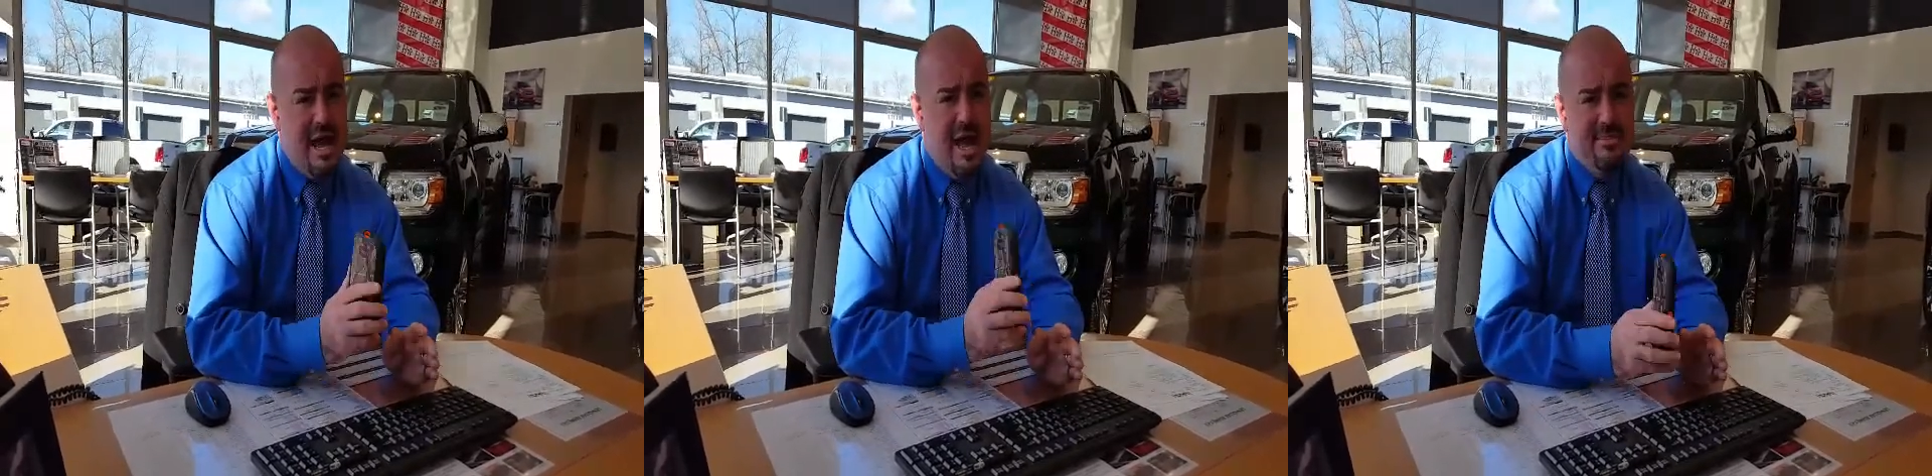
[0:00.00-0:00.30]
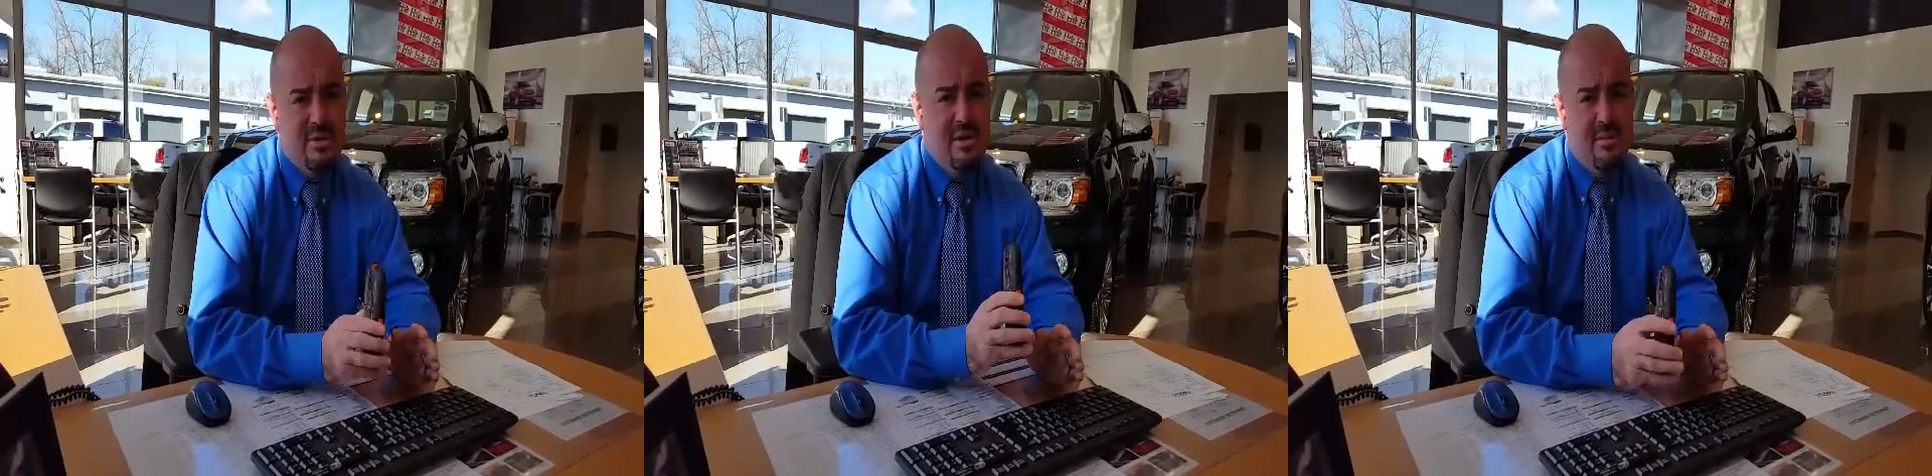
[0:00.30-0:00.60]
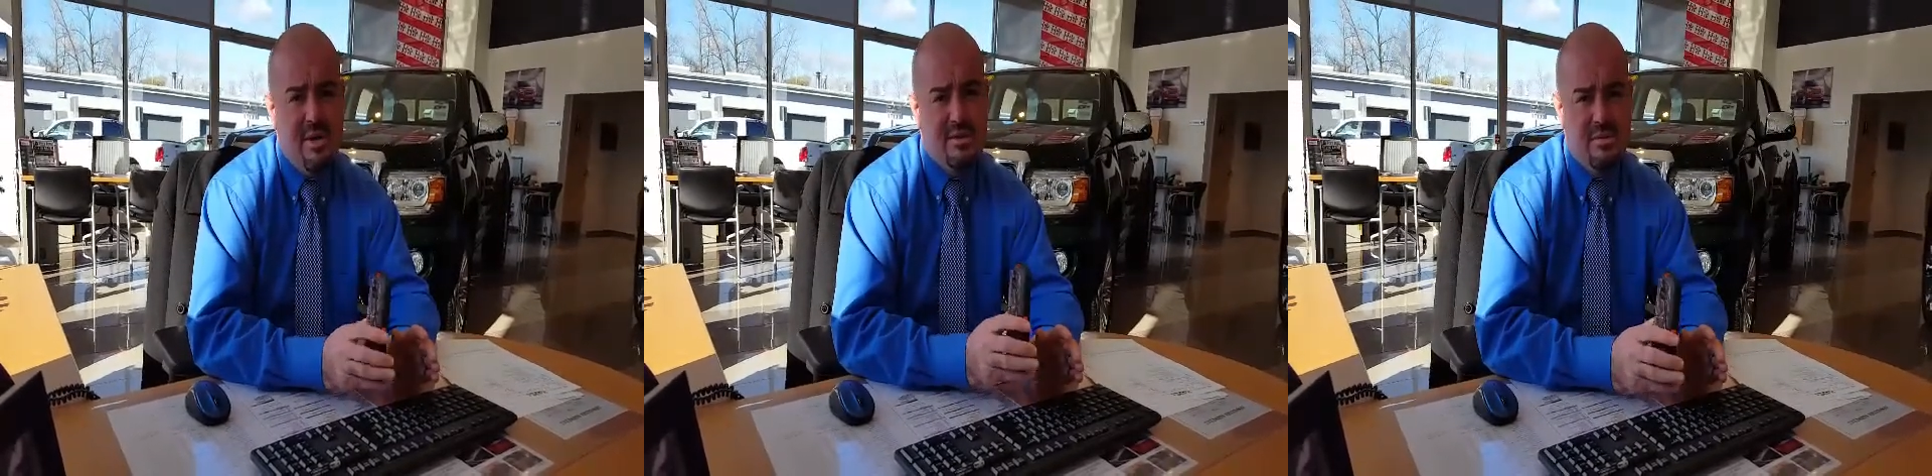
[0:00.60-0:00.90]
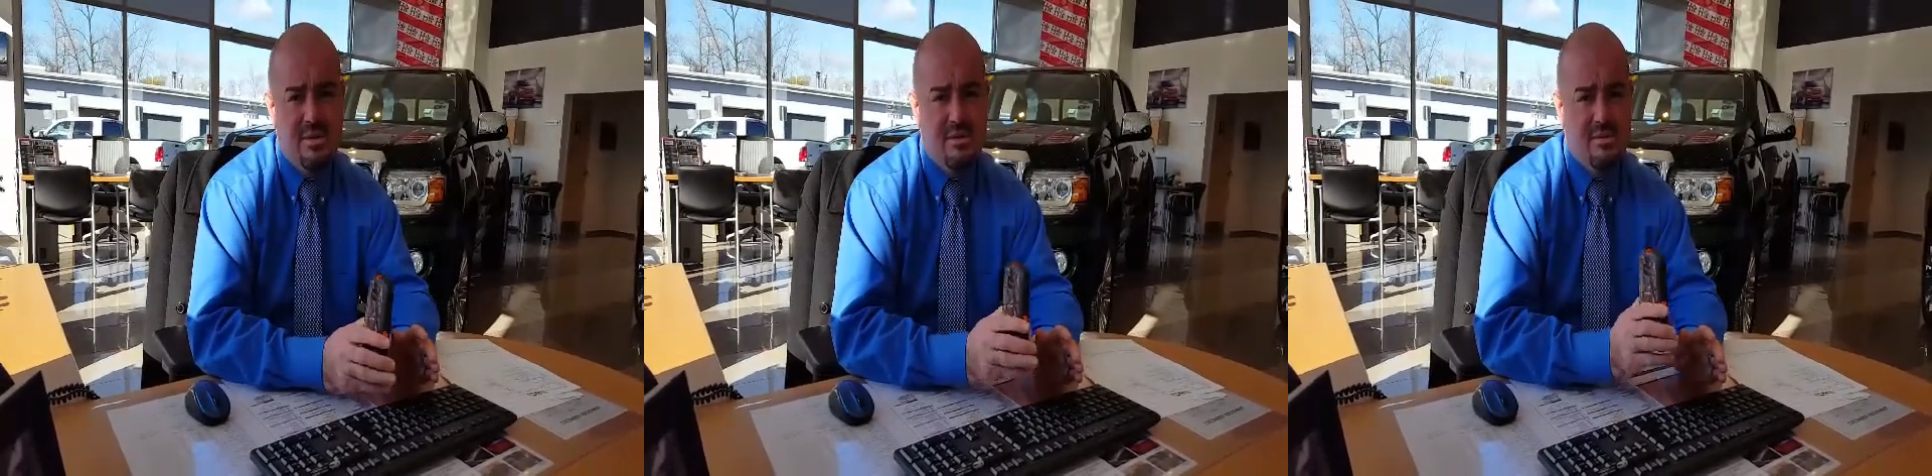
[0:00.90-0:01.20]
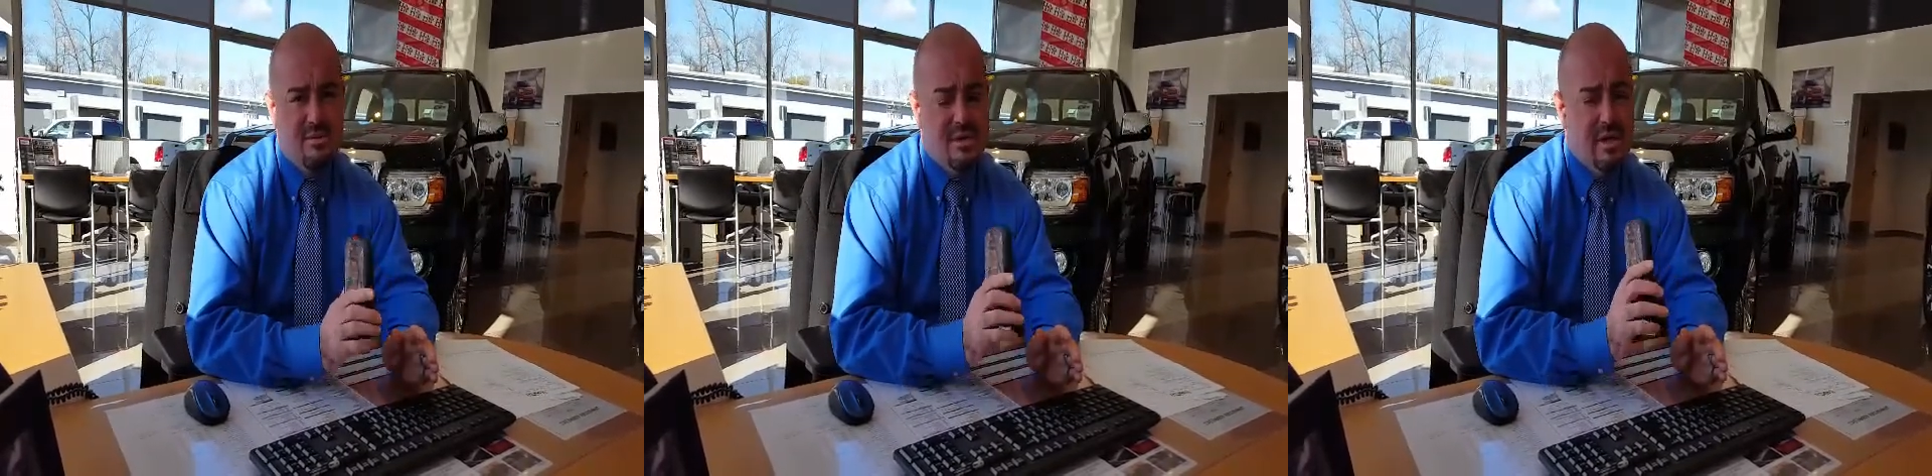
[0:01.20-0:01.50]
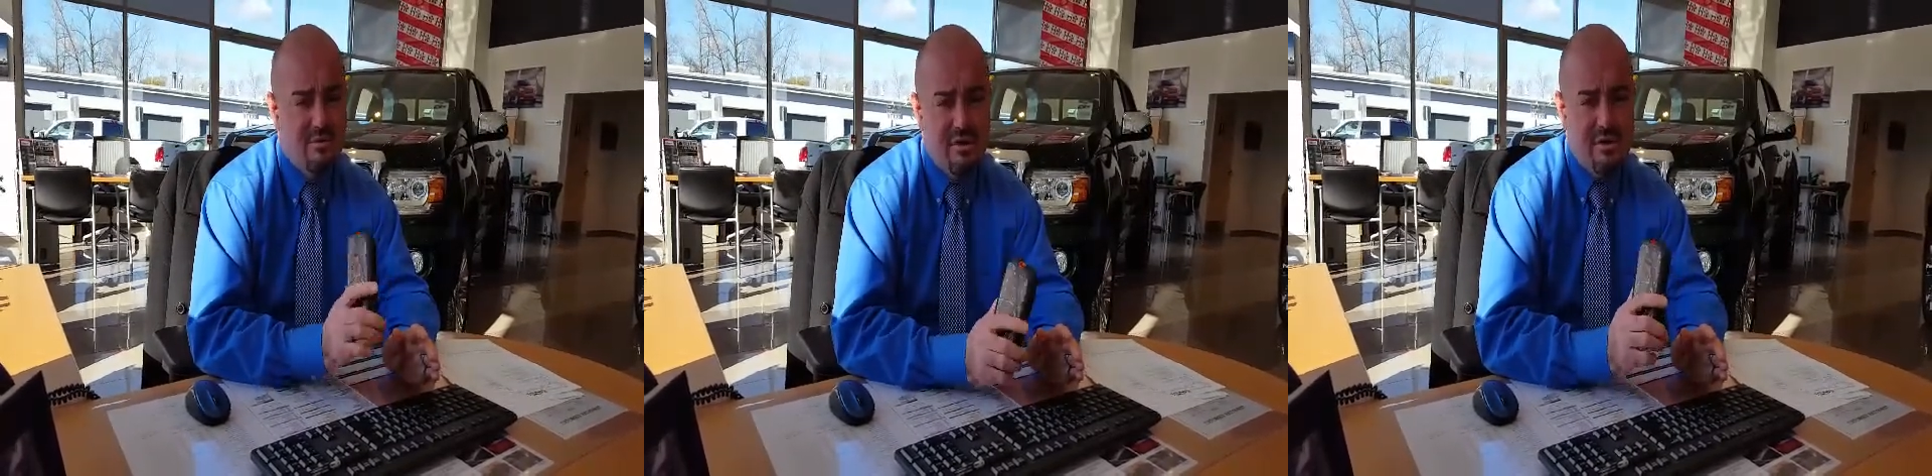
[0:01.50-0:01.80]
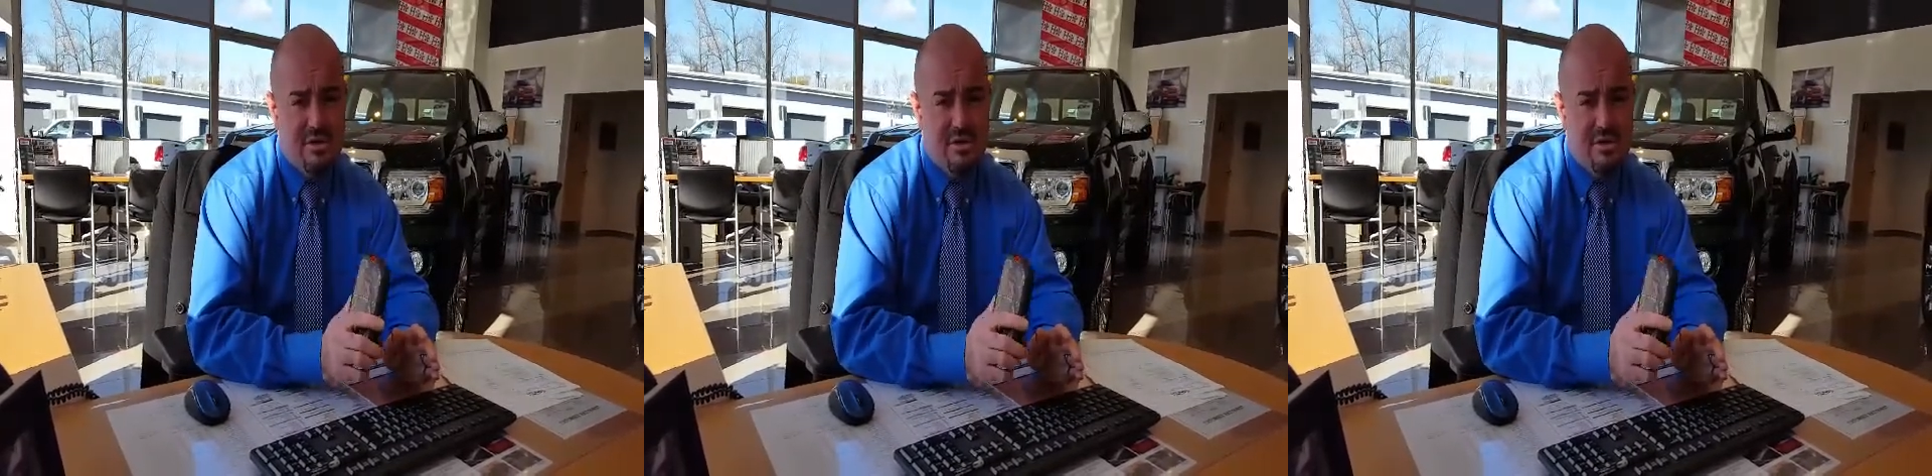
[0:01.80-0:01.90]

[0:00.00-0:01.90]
absolutely a must when you're delivering your